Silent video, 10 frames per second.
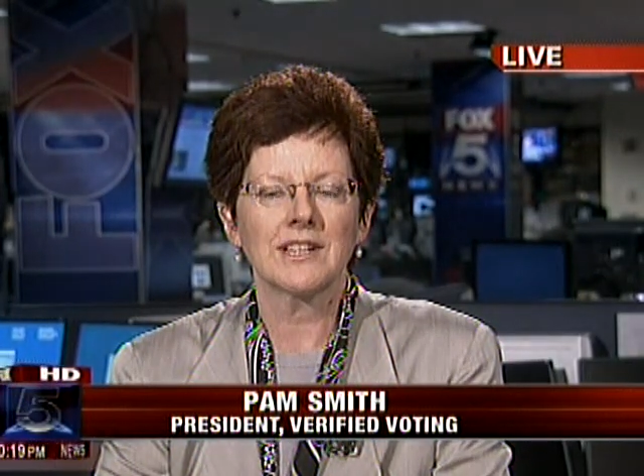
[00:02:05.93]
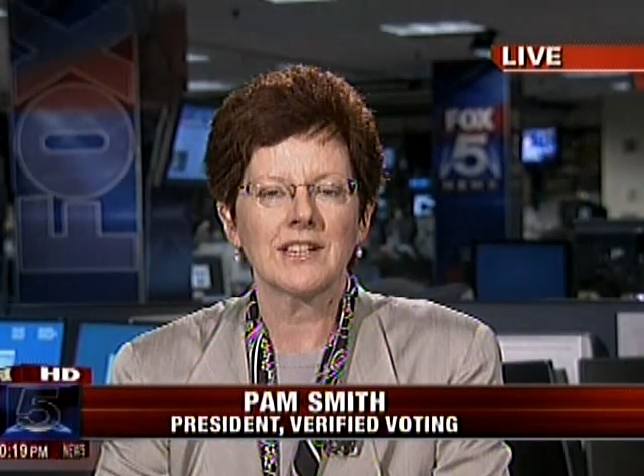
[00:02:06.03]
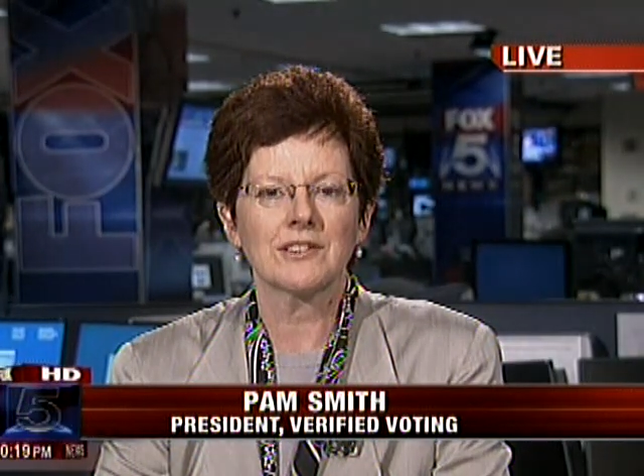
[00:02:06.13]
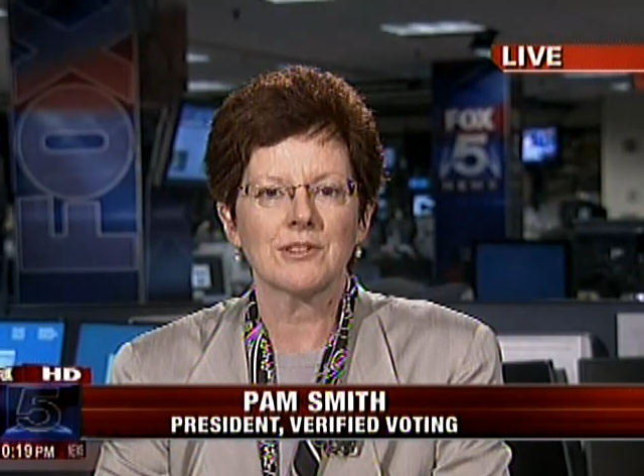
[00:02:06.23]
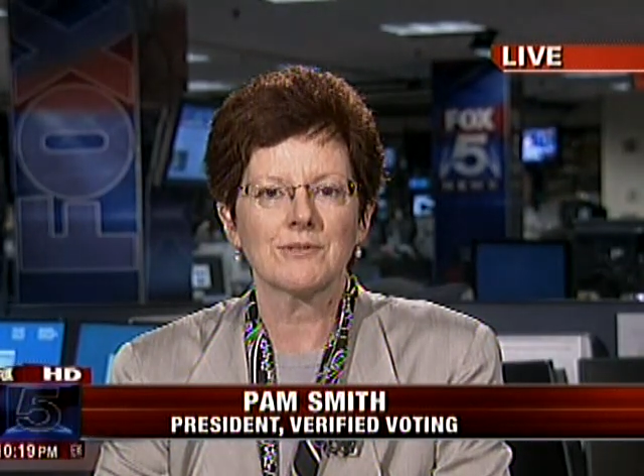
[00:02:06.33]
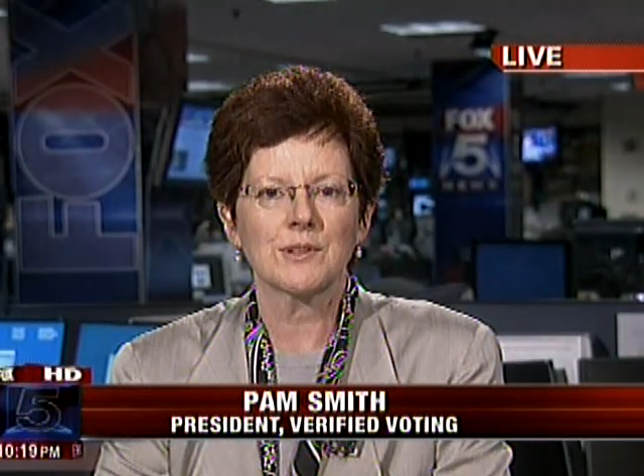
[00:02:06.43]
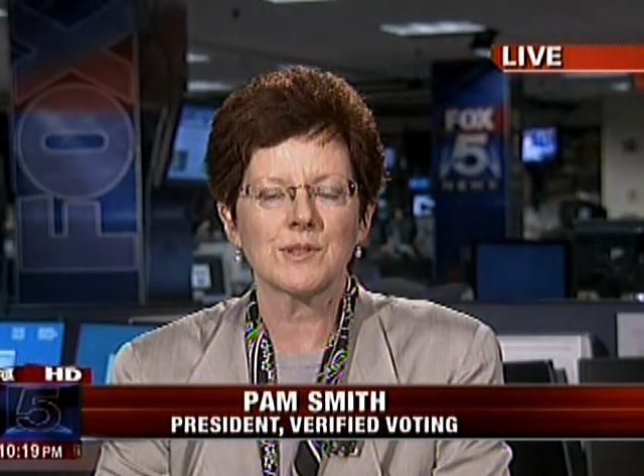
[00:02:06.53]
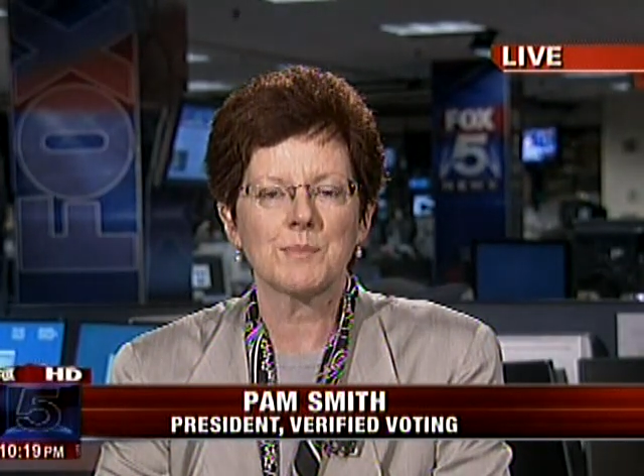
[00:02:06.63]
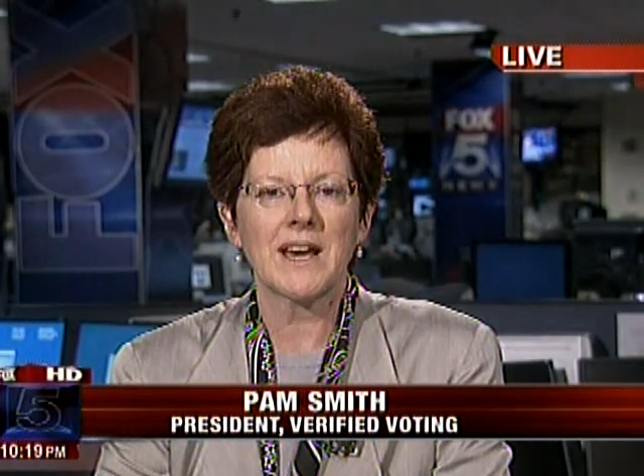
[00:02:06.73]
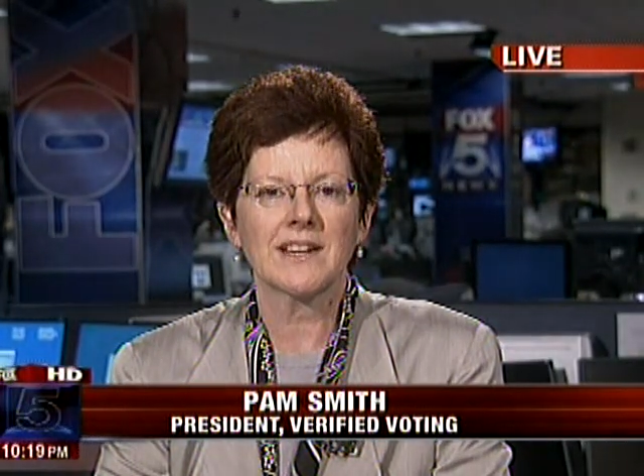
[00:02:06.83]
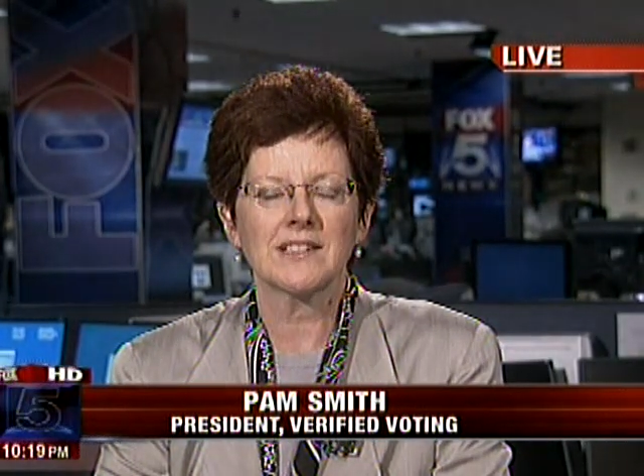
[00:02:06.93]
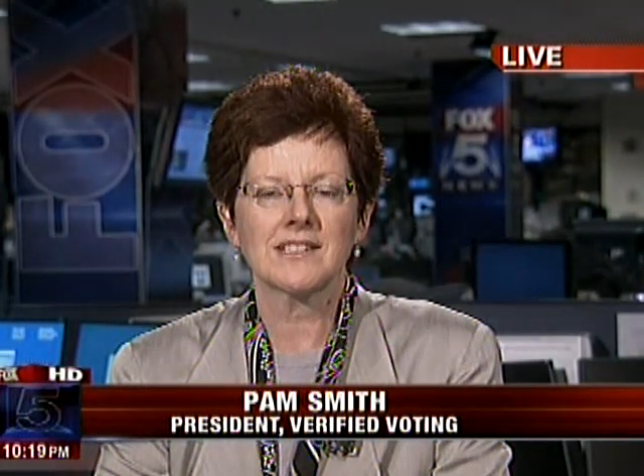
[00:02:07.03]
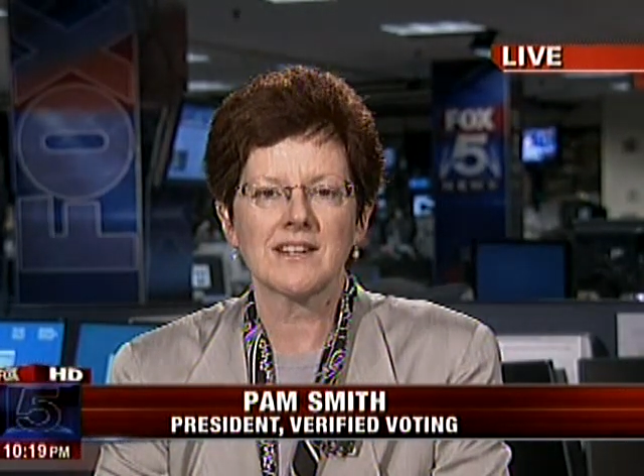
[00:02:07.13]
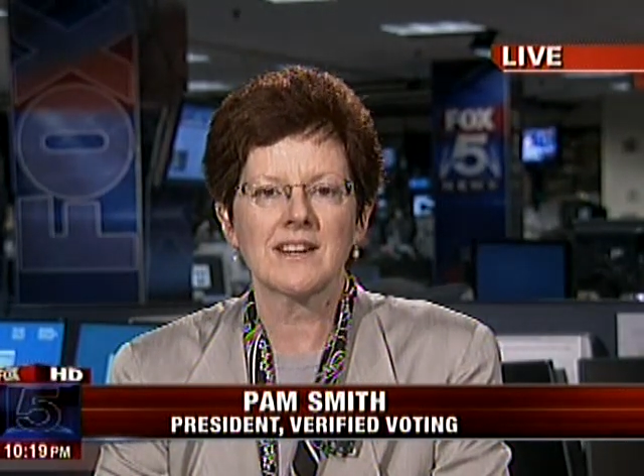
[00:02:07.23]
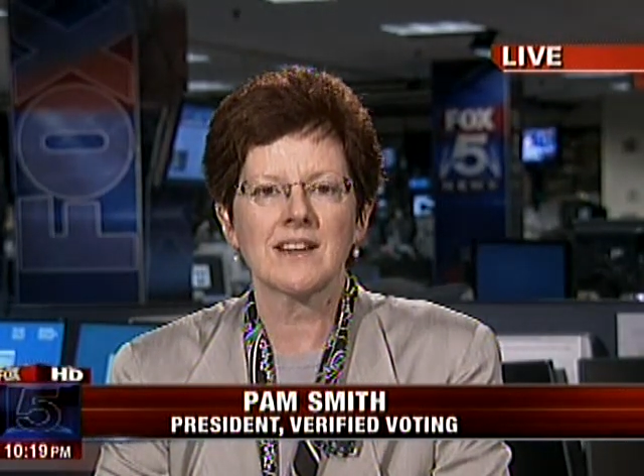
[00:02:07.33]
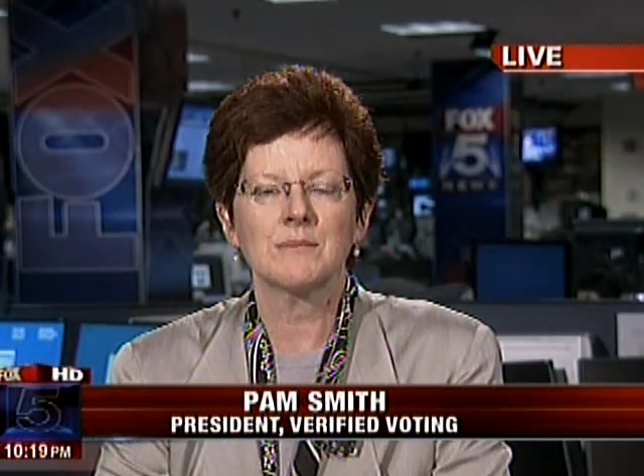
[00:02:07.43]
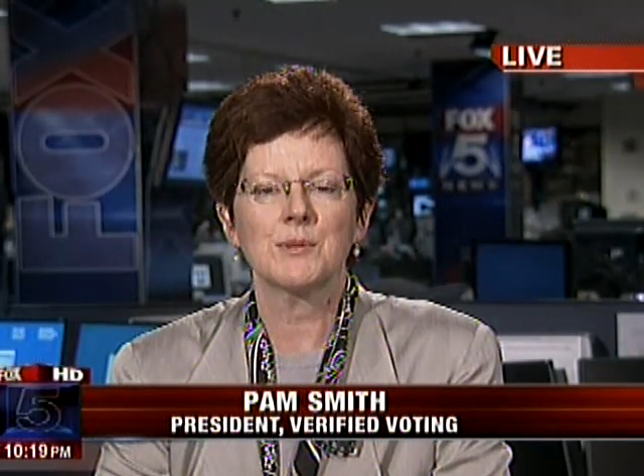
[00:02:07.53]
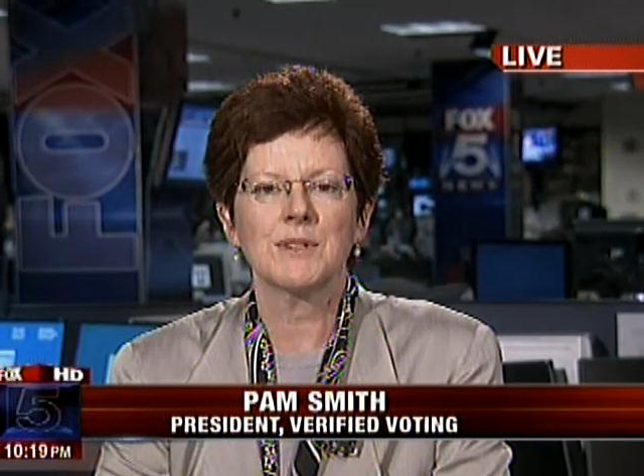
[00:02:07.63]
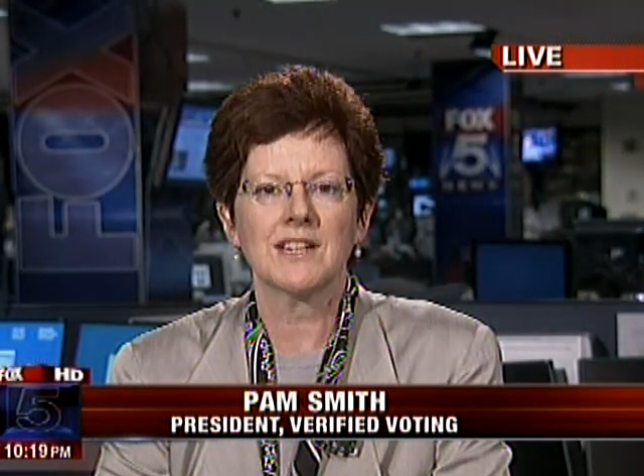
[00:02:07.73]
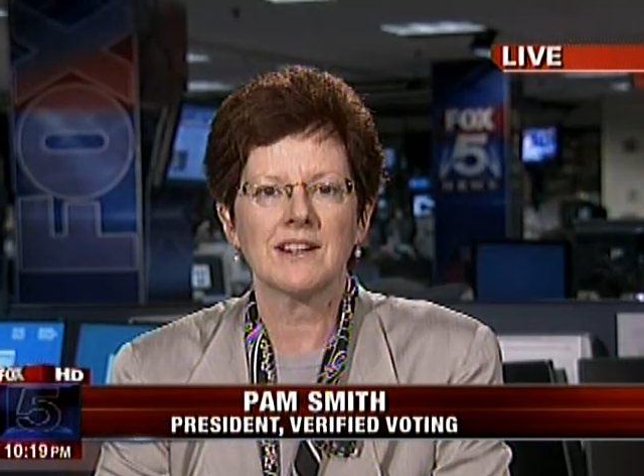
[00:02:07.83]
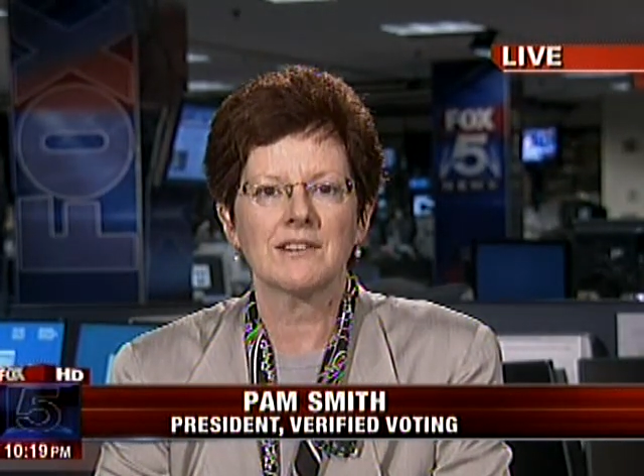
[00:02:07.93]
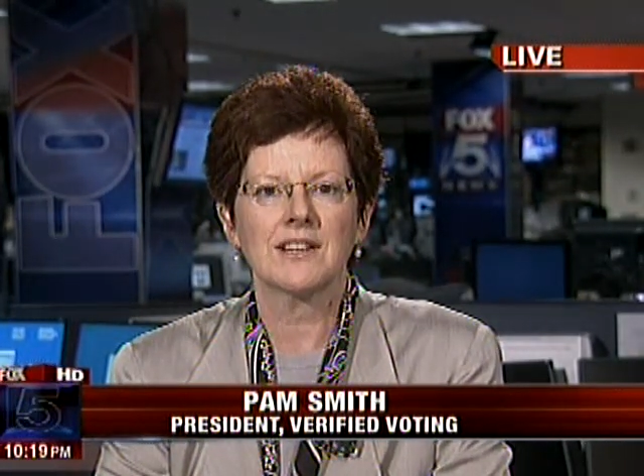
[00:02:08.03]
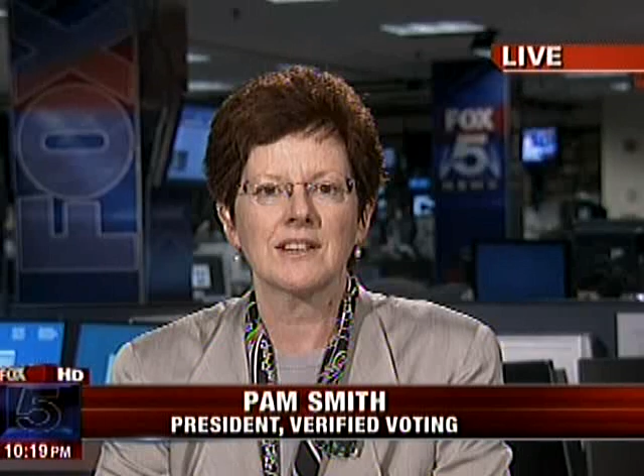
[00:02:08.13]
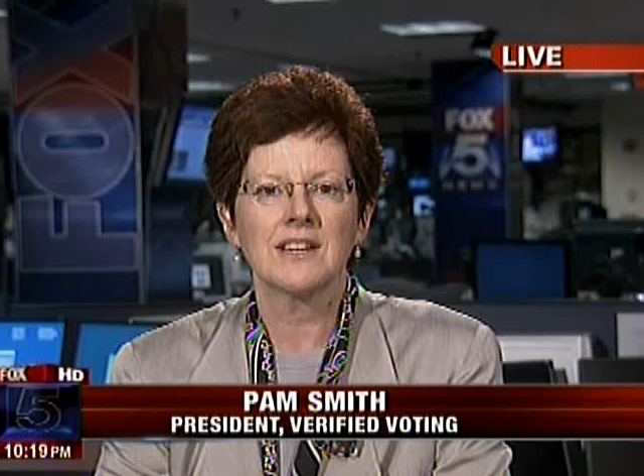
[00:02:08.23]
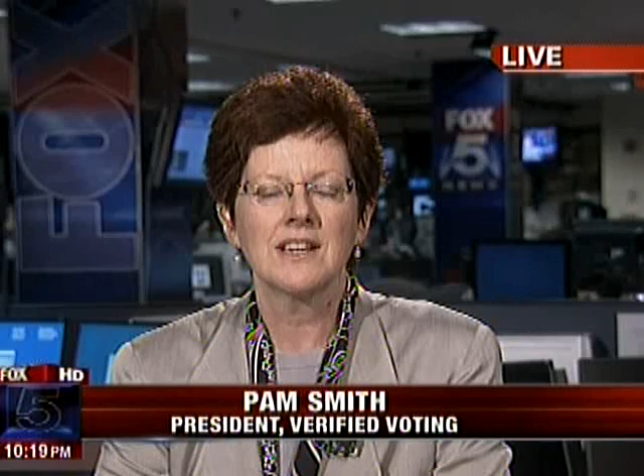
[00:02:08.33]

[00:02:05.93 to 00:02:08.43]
and get their votes back in time to be counted.